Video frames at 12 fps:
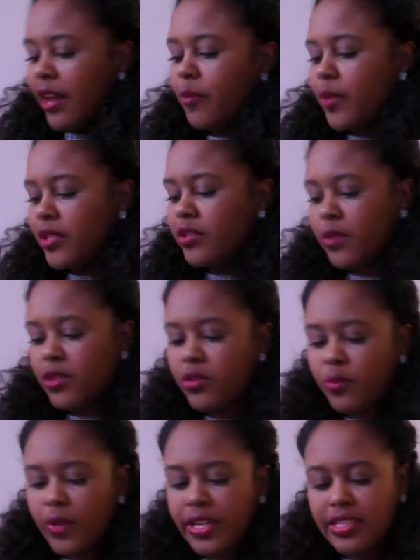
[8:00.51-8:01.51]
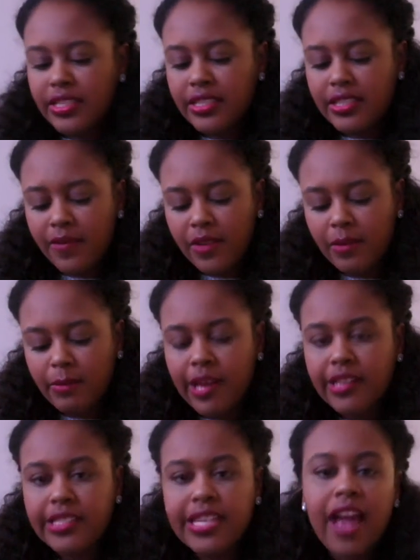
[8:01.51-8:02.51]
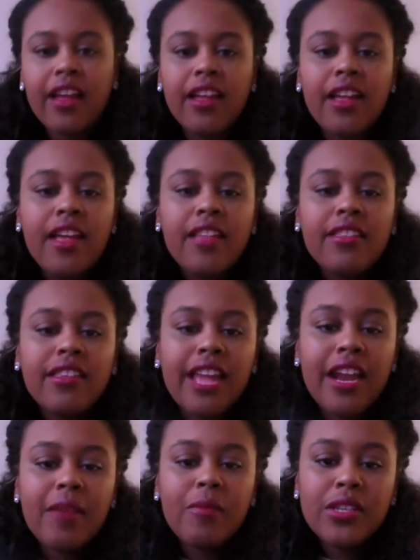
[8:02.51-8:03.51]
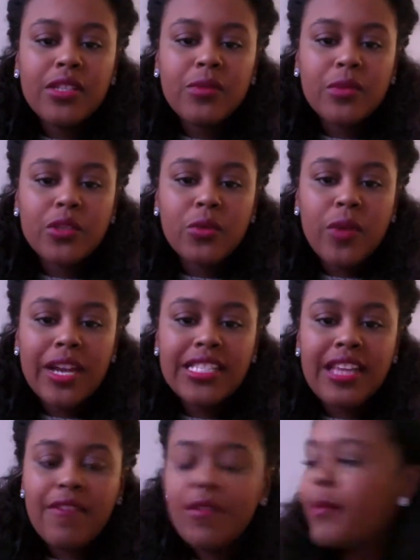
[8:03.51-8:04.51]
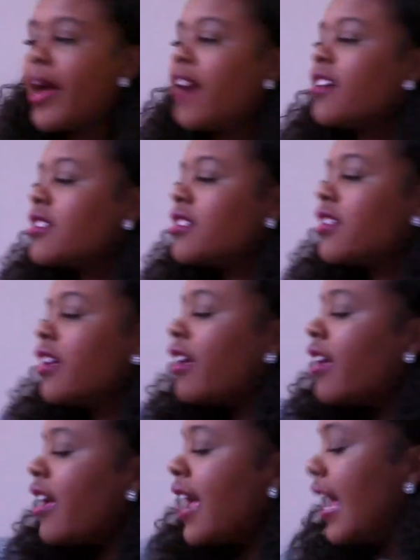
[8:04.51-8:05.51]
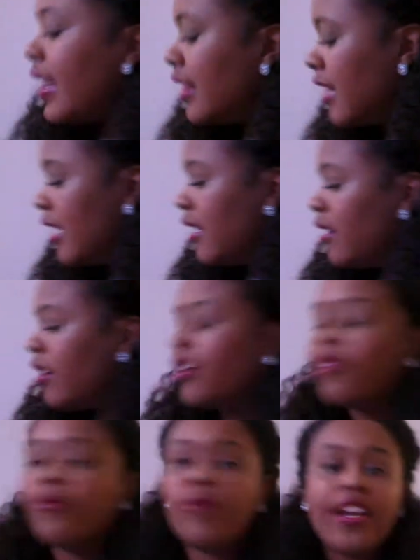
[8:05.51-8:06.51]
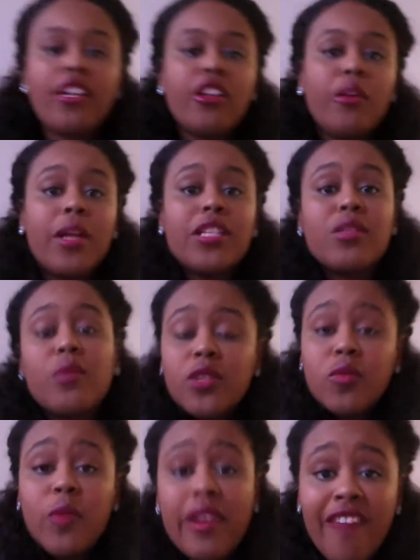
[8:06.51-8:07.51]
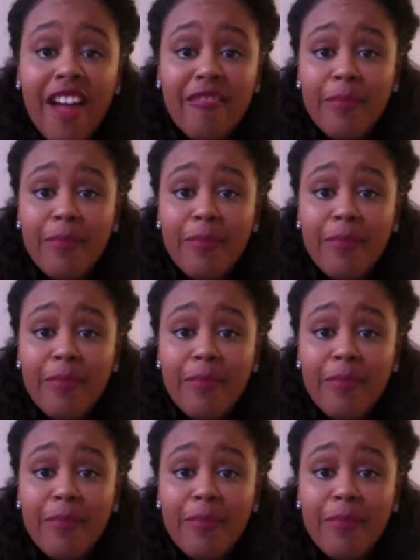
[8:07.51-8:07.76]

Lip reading: ones were 27 bucks. Yeah, the light up ones were 27 bucks, and the regular ones were 25